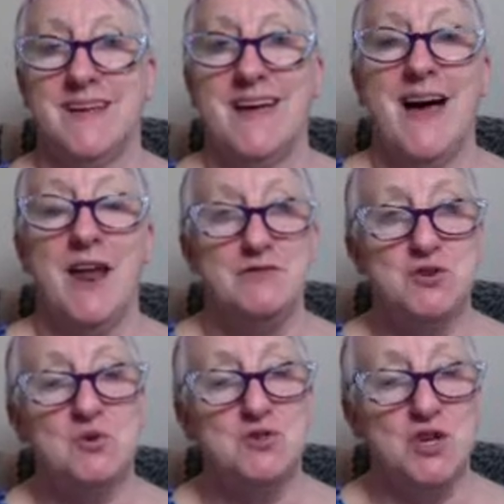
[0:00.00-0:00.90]
And I've
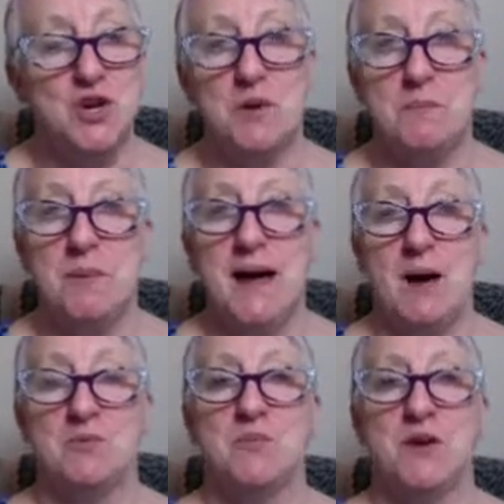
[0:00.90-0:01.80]
talked a lot
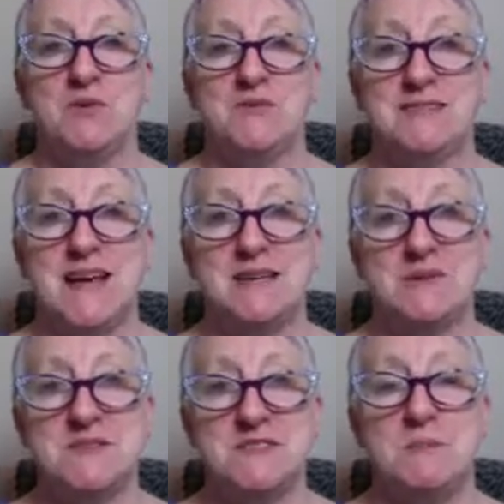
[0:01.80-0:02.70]
about when you stand
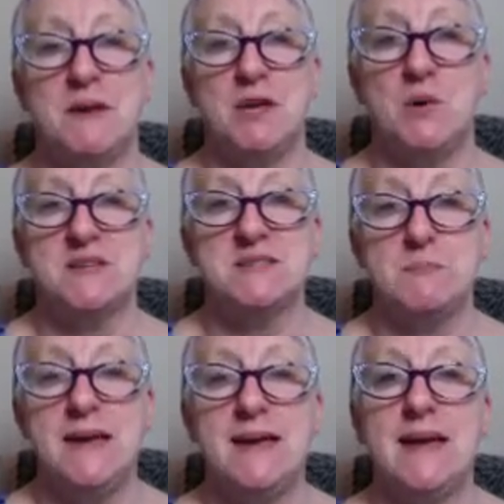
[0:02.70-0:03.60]
up to speak, you are
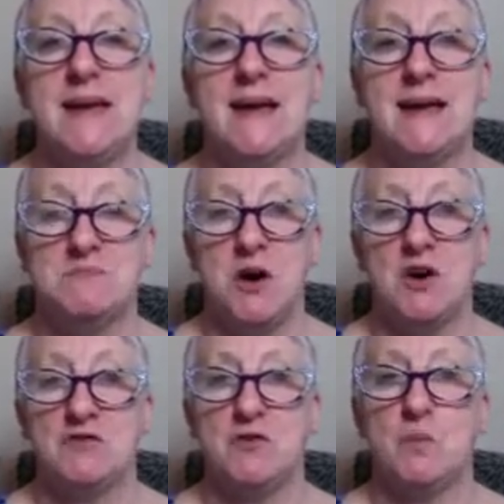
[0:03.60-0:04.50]
speaking as
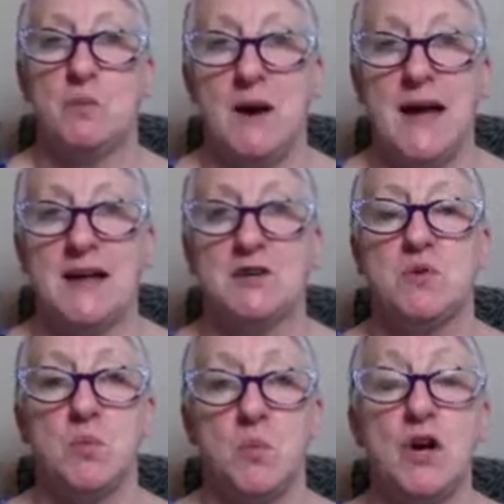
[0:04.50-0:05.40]
part of your brand. Well,
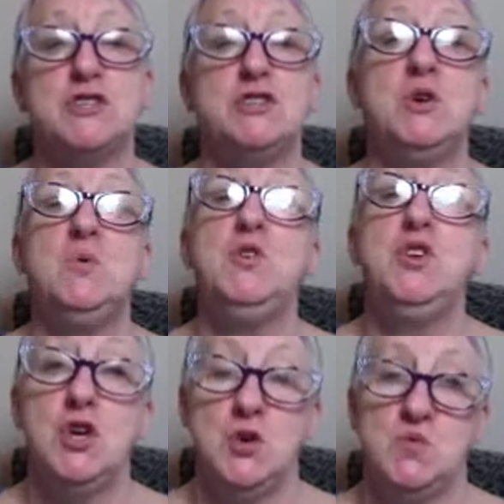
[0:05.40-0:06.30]
the words you
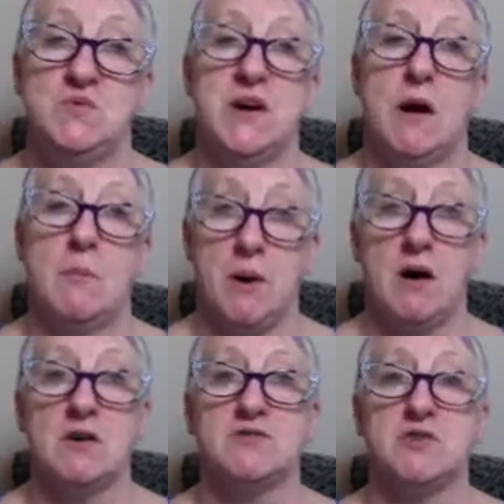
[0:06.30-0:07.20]
use are
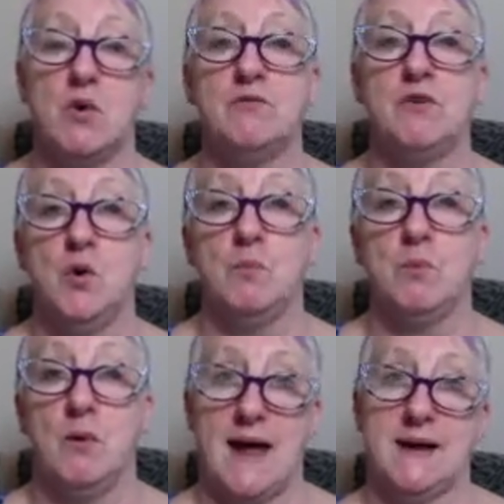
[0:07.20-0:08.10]
part of your
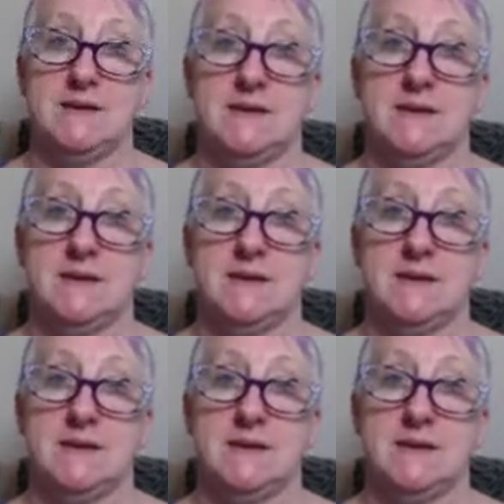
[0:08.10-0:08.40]
brand.